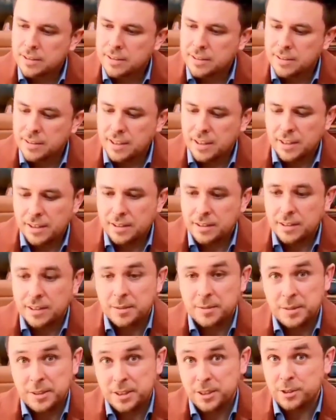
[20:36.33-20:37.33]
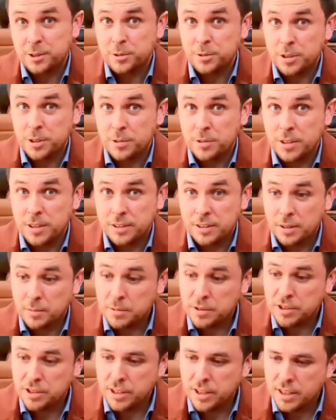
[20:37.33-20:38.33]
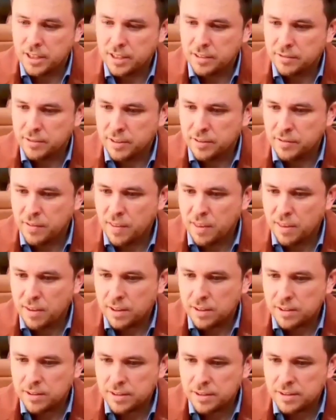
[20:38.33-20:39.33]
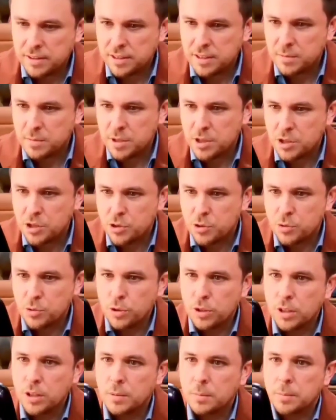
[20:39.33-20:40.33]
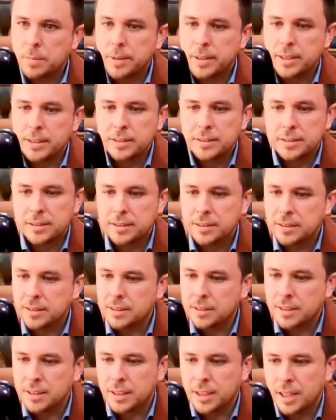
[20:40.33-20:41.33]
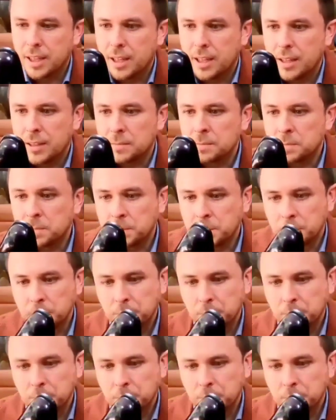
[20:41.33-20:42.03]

yeah, let me just do a quick double check of everything just to be sure. But again,